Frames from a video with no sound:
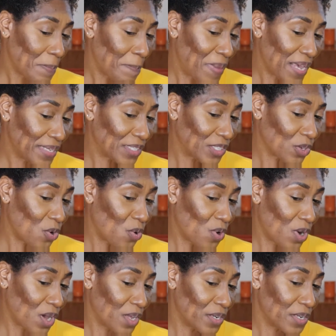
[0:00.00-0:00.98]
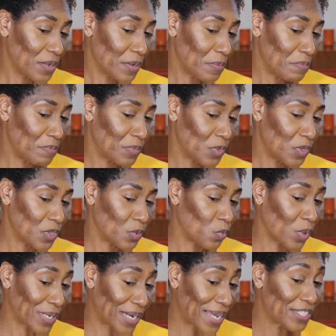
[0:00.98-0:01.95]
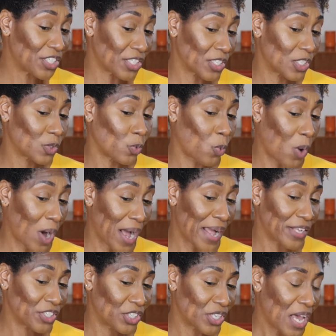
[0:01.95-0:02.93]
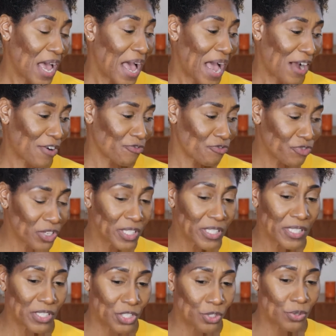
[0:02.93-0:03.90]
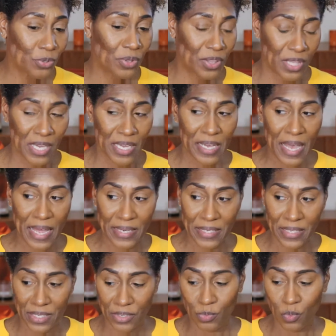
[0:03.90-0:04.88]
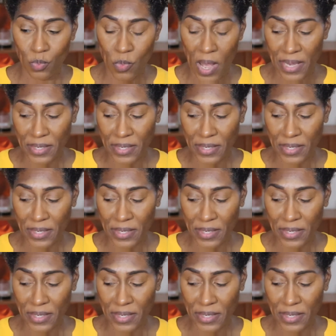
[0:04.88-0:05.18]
based on what I just swatched, I really do think I did